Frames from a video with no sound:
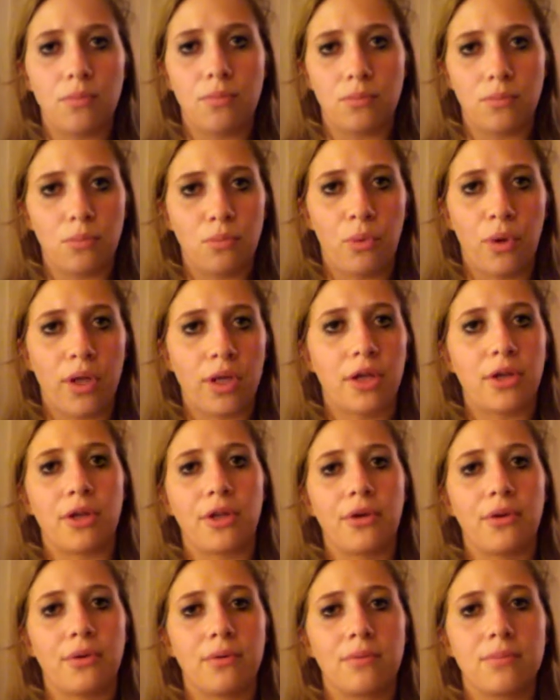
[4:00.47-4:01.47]

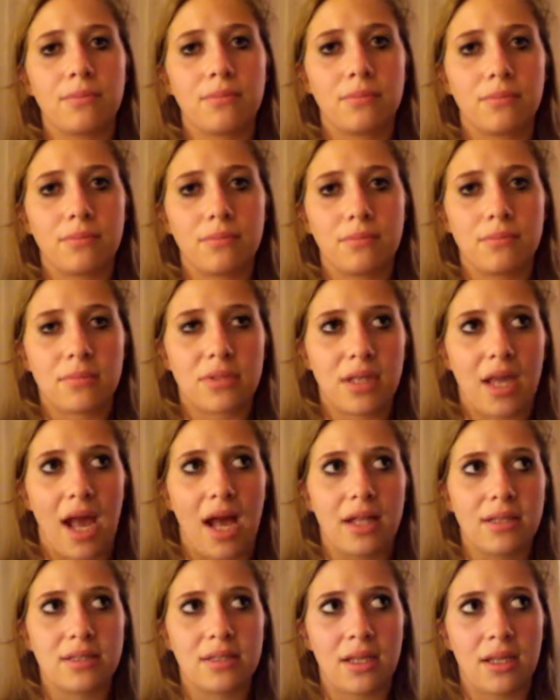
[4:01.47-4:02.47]
regular
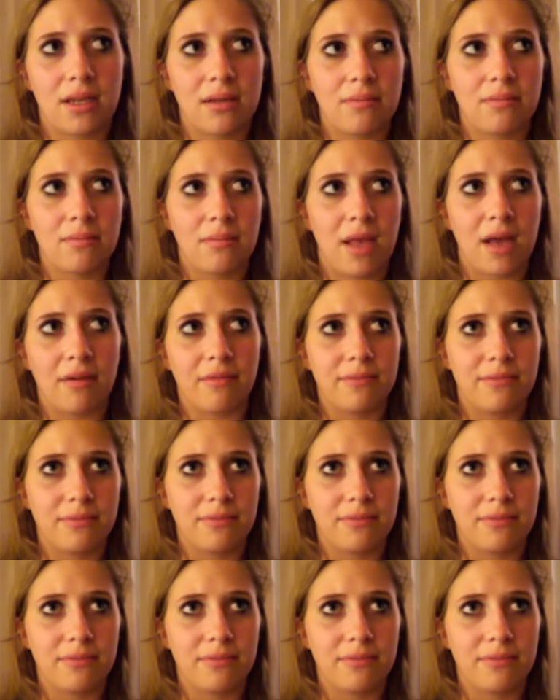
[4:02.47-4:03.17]
cats that have,